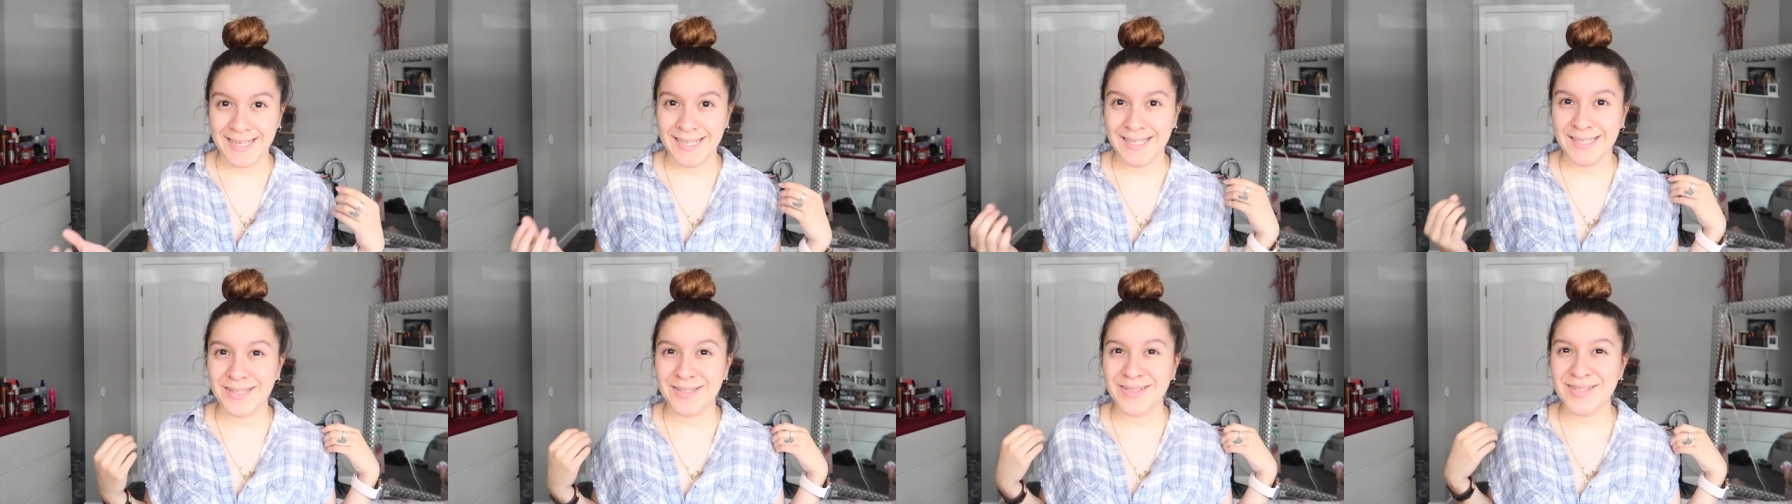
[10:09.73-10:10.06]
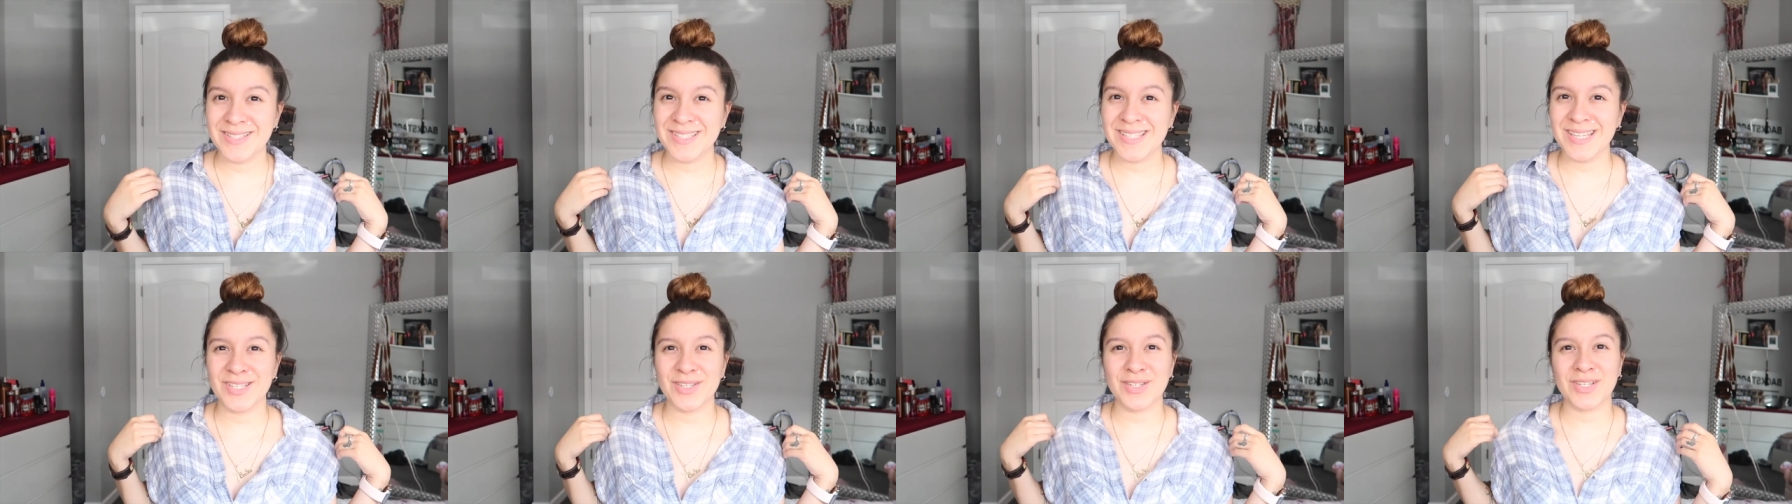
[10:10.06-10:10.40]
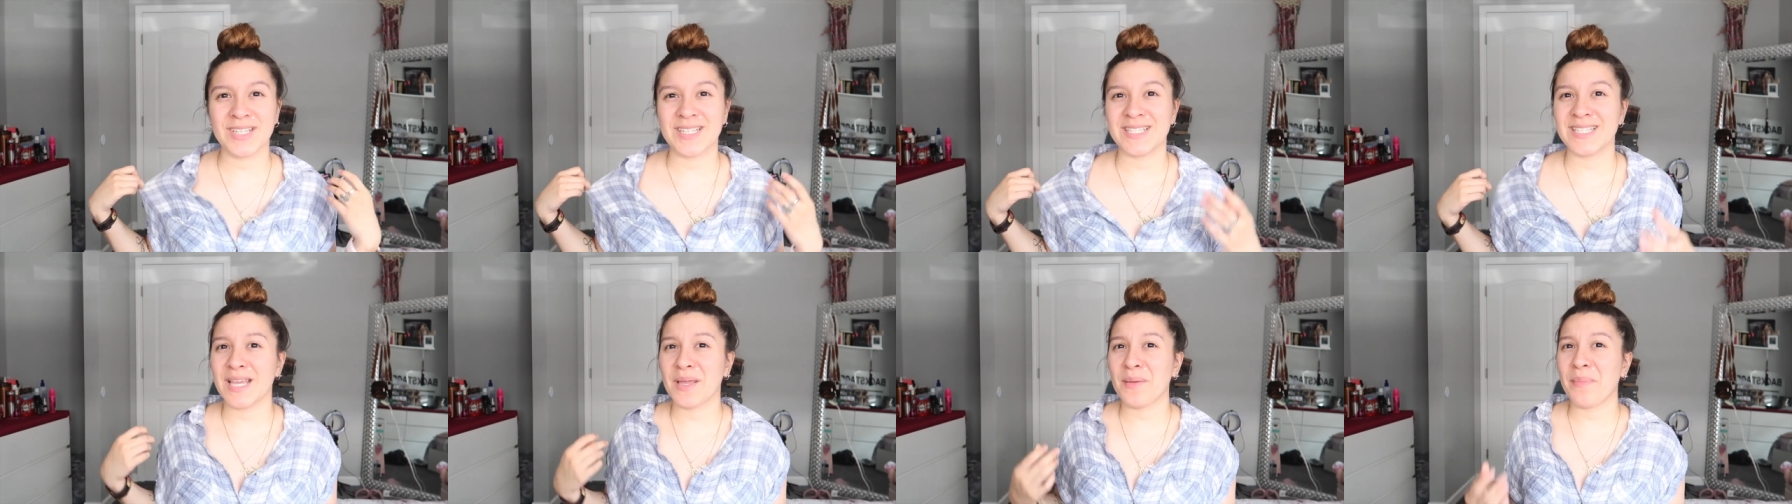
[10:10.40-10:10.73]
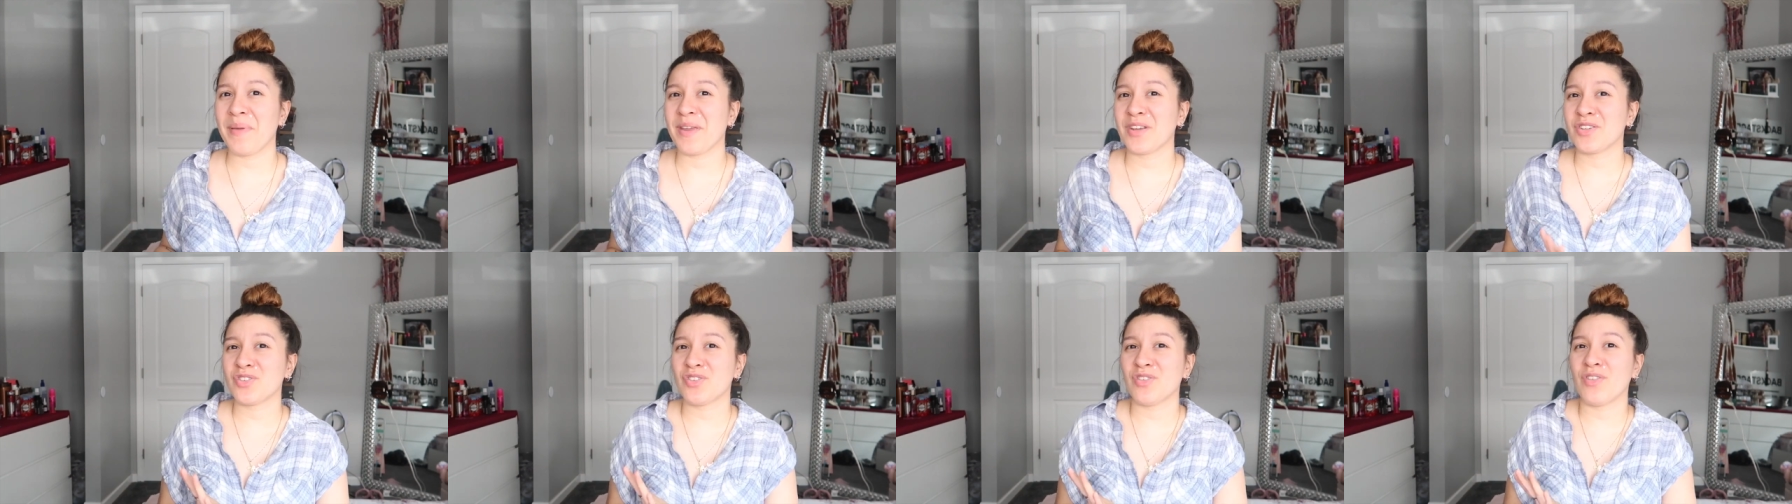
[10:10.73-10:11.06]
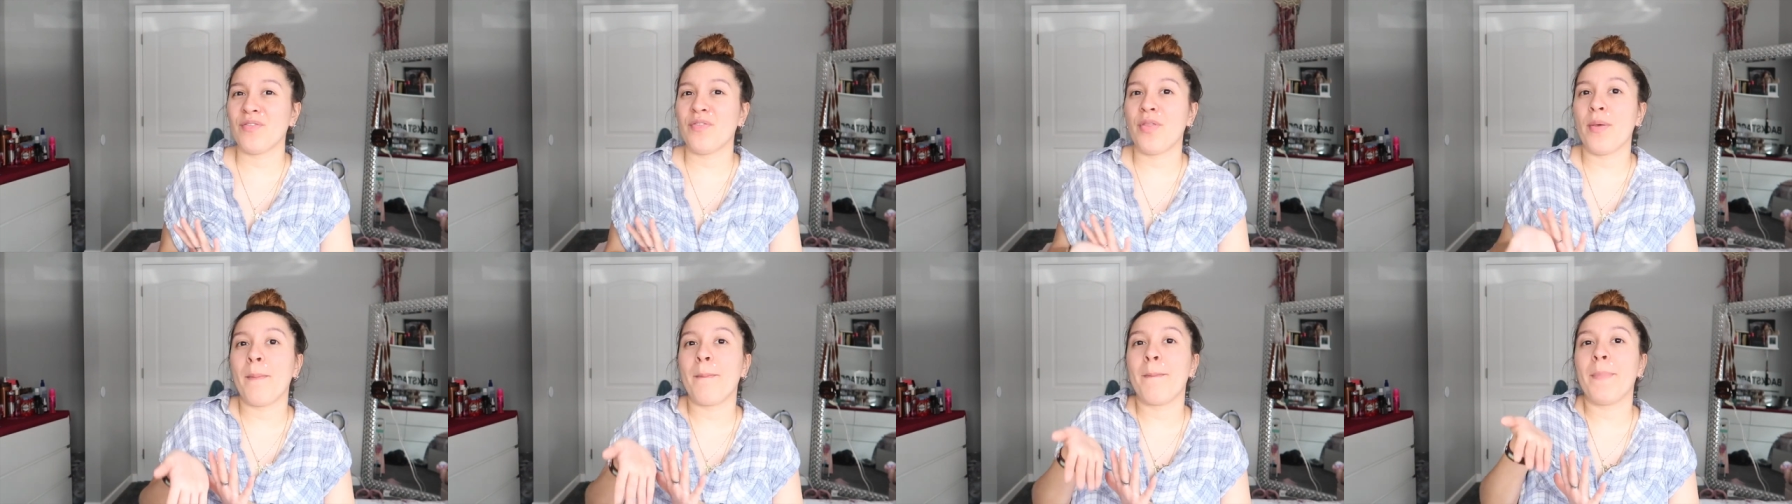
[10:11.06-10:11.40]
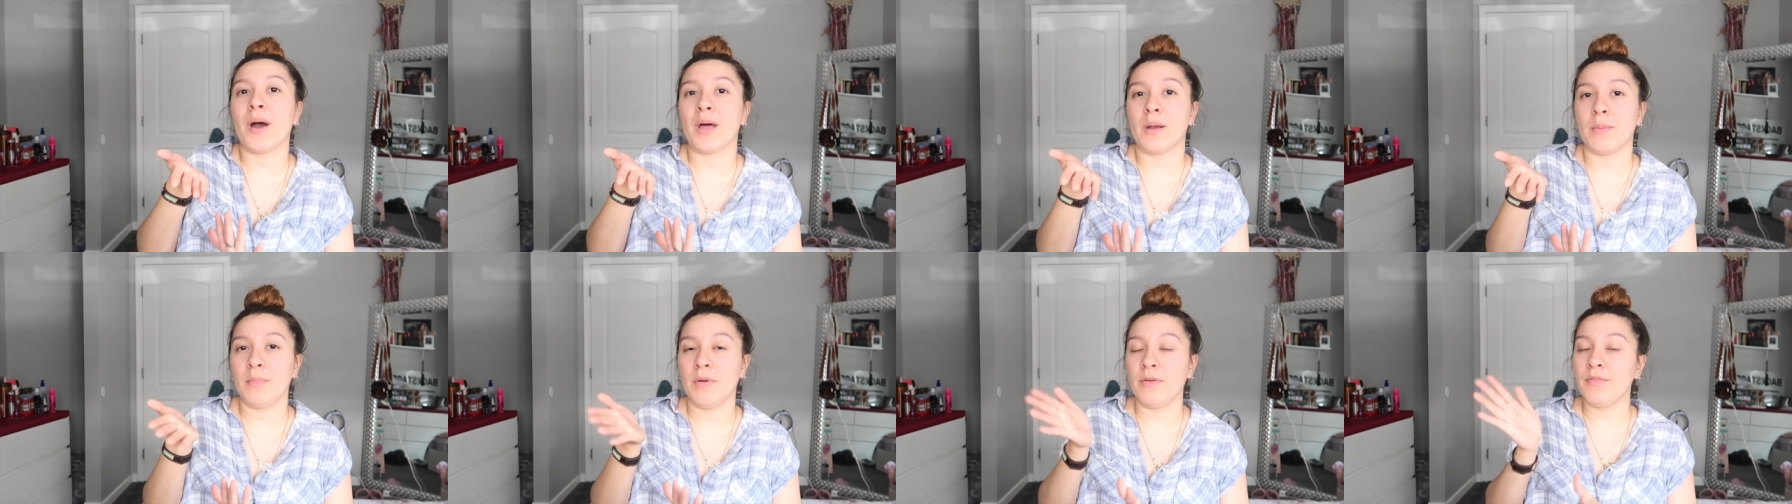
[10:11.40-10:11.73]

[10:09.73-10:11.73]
heels and you're gonna take a picture of the bottom